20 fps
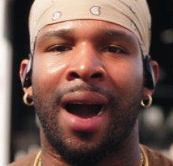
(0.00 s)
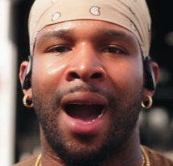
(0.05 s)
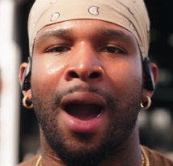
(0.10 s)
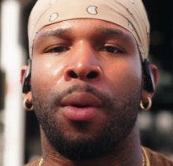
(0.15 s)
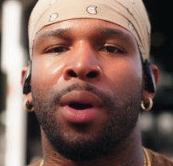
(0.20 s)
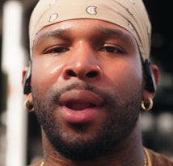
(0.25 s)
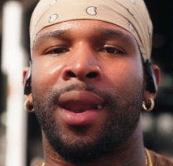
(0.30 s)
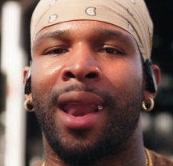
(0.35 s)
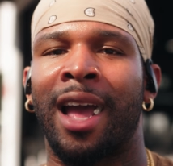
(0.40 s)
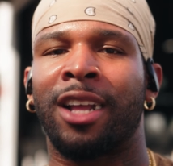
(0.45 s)
I
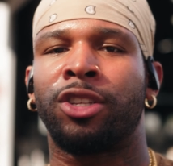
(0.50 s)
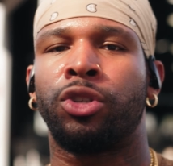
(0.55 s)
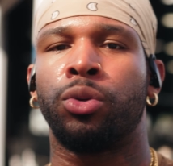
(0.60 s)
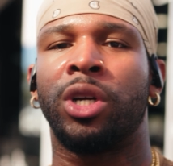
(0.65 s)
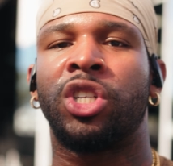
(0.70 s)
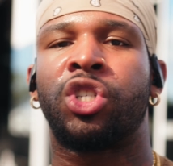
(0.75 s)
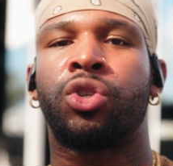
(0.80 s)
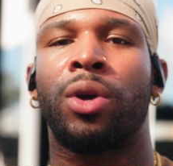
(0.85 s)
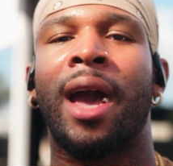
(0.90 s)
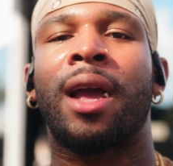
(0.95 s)
would like to
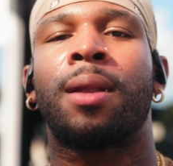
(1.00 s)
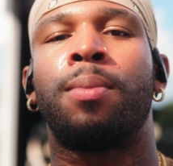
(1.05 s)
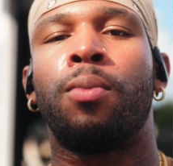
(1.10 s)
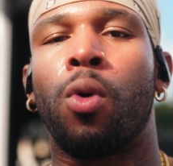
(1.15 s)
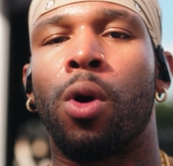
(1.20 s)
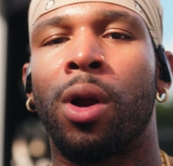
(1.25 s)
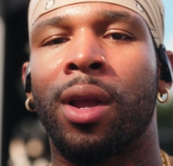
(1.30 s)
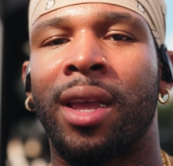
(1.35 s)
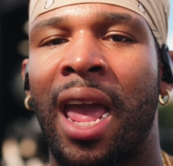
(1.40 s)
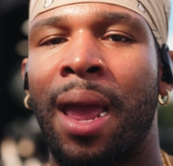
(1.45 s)
attract
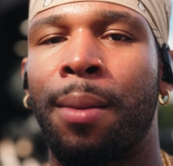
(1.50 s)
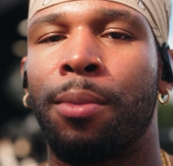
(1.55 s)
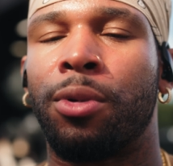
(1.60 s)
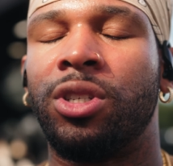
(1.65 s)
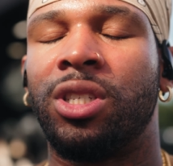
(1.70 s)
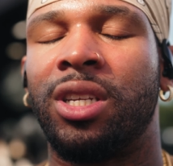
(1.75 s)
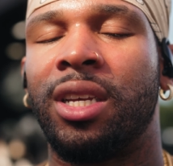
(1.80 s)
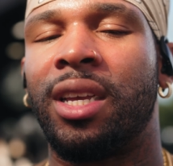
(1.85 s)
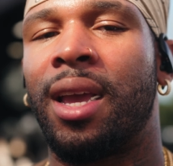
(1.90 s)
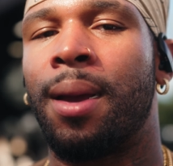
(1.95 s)
more
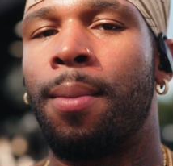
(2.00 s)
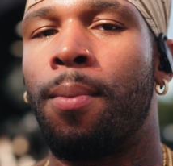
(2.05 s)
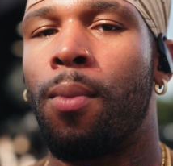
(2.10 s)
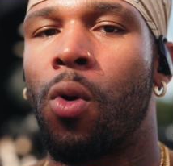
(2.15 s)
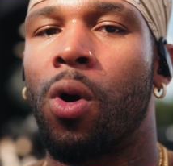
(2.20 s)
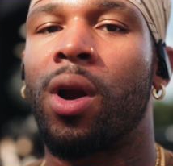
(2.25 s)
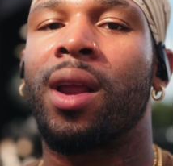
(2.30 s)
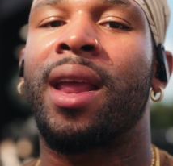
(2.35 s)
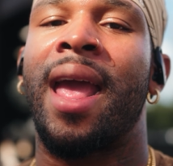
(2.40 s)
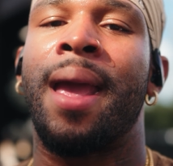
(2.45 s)
gamers and get
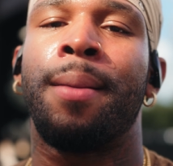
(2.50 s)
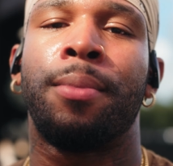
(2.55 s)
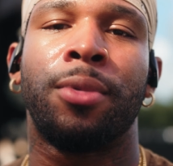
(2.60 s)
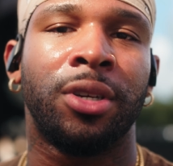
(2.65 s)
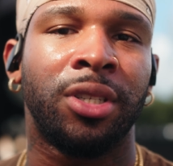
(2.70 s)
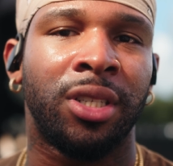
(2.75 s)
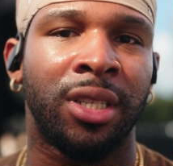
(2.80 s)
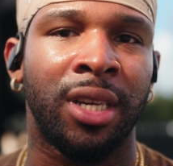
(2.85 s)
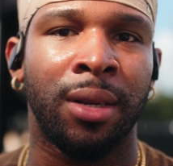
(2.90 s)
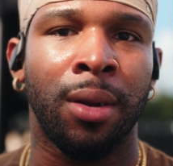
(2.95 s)
more
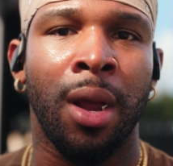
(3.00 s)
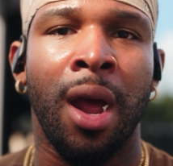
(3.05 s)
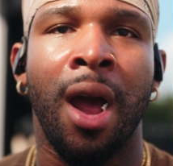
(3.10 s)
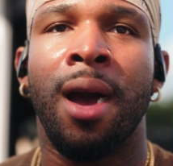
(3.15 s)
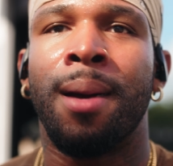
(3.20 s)
gamers and